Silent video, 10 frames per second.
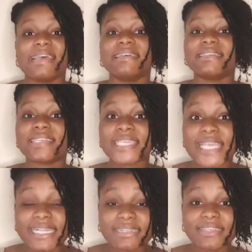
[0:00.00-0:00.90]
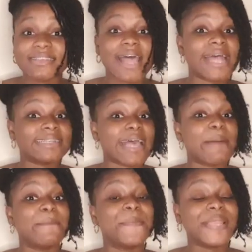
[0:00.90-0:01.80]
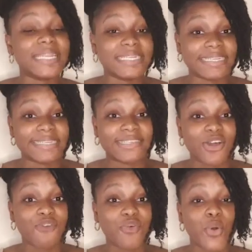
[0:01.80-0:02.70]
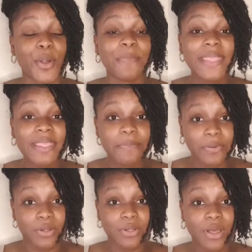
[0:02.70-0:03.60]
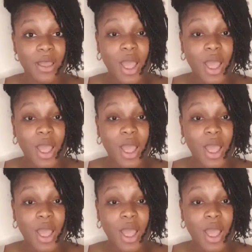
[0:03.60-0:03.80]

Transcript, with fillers: skills and abilities of our people